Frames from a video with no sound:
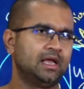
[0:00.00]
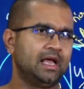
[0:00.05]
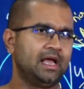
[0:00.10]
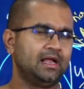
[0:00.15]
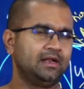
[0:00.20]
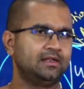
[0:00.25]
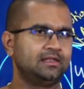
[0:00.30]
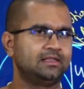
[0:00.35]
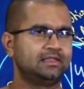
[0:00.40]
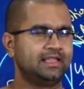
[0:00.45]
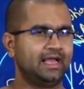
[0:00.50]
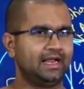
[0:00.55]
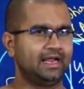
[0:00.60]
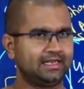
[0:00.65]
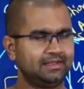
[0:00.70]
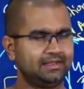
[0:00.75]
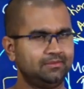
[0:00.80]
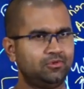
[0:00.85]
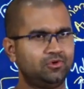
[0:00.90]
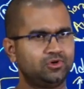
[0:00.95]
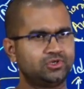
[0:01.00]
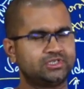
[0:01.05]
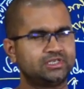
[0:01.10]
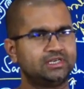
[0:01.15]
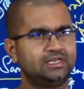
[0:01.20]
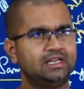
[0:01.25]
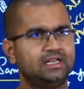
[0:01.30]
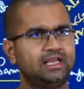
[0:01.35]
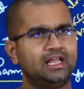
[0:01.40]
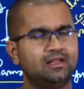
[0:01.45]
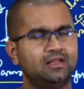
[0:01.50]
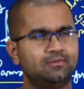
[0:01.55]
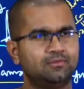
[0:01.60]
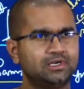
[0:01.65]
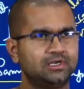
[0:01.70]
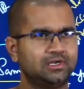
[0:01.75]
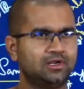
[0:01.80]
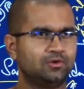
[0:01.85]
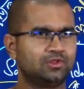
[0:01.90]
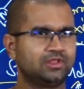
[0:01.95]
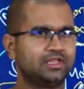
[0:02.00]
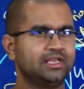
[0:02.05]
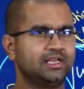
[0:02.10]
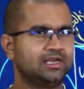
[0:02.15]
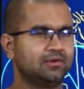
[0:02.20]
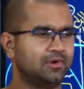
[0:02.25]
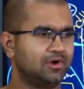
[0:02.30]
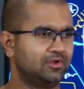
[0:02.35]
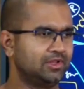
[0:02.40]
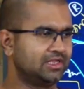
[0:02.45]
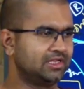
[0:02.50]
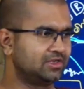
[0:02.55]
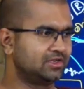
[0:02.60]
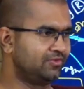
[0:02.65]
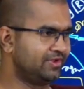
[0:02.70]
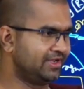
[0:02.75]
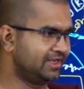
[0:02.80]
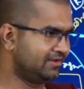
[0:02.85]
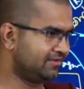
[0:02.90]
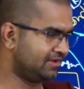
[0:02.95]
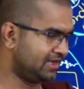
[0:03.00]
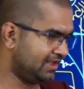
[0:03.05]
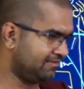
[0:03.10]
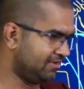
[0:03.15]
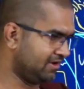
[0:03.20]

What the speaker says: And that emotional element, now think about it, we